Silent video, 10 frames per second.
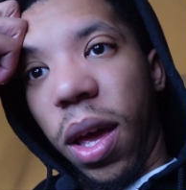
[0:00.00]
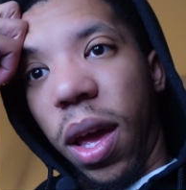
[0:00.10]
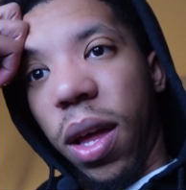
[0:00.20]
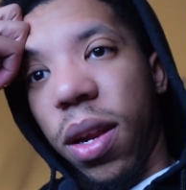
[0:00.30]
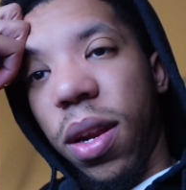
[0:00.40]

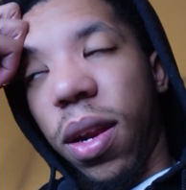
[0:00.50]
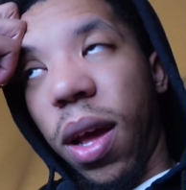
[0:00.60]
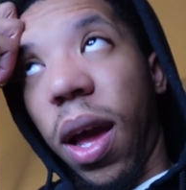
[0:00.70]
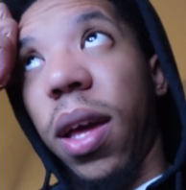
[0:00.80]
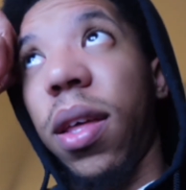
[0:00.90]
and
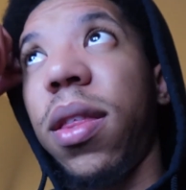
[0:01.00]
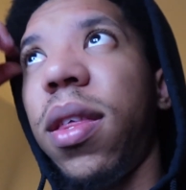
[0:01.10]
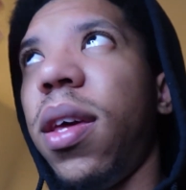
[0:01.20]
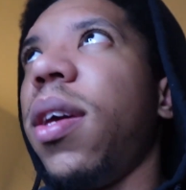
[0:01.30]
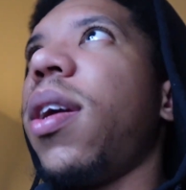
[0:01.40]
I
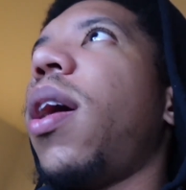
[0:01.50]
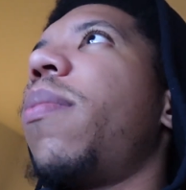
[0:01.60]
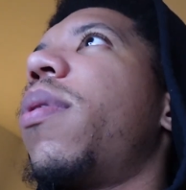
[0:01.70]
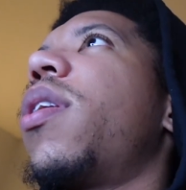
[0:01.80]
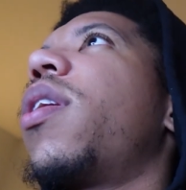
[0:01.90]
think
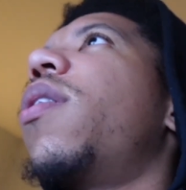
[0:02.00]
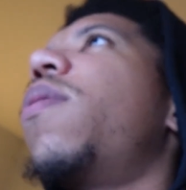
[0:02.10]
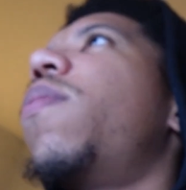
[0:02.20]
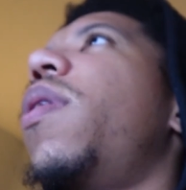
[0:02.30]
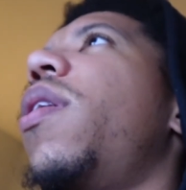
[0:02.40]
I'm going to
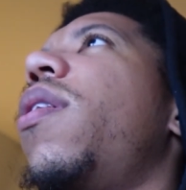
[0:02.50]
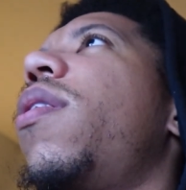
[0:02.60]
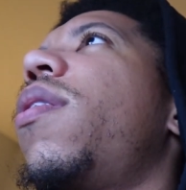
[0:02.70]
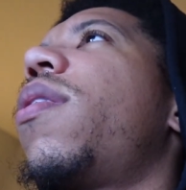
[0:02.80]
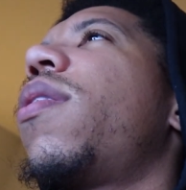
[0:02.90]
go with
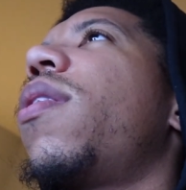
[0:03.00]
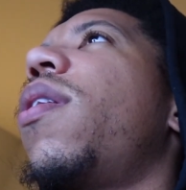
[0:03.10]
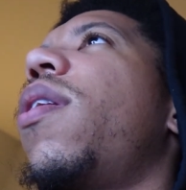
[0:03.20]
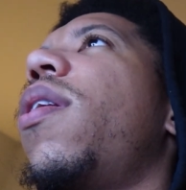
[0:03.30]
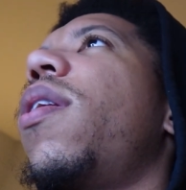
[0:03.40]

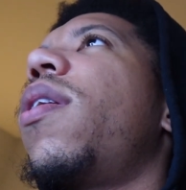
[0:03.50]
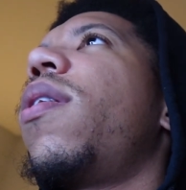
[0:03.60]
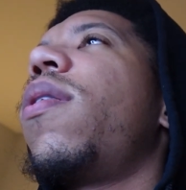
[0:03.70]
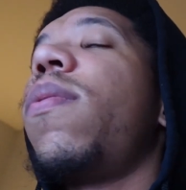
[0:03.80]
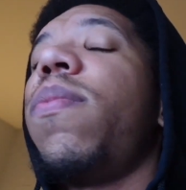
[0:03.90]

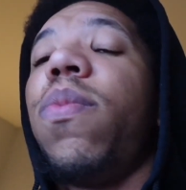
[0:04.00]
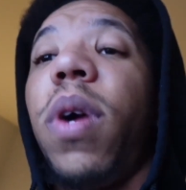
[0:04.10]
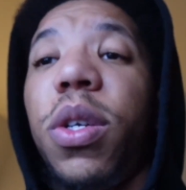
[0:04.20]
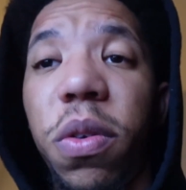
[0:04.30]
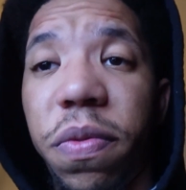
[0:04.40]

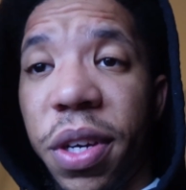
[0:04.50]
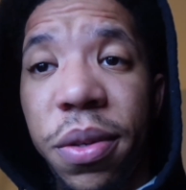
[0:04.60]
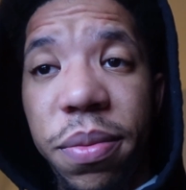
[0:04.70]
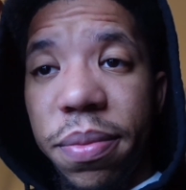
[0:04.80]
retrofit.